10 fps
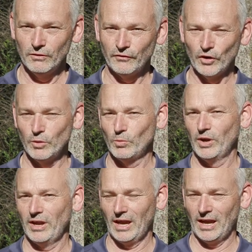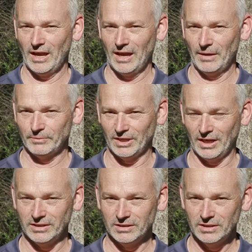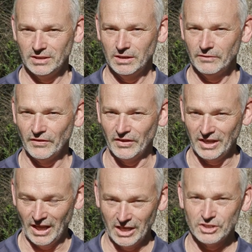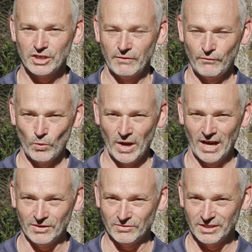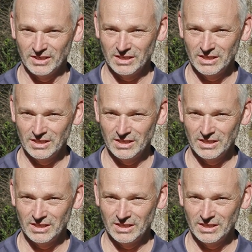firmware update for the XF400,